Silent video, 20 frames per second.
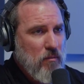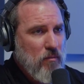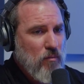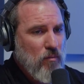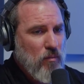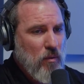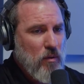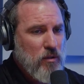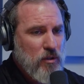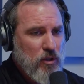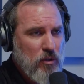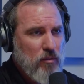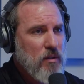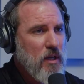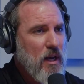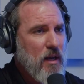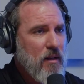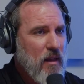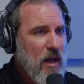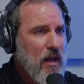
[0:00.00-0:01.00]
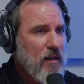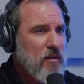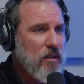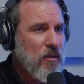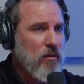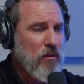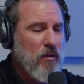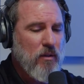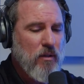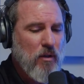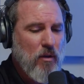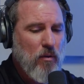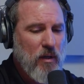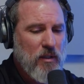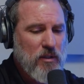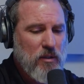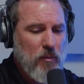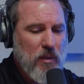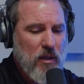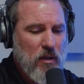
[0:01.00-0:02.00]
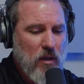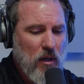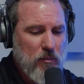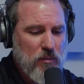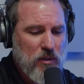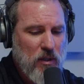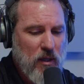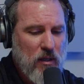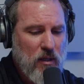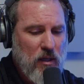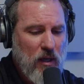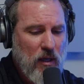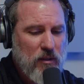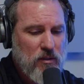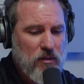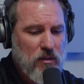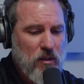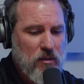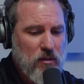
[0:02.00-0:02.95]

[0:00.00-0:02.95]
would you take that deal? And the question becomes like, yes,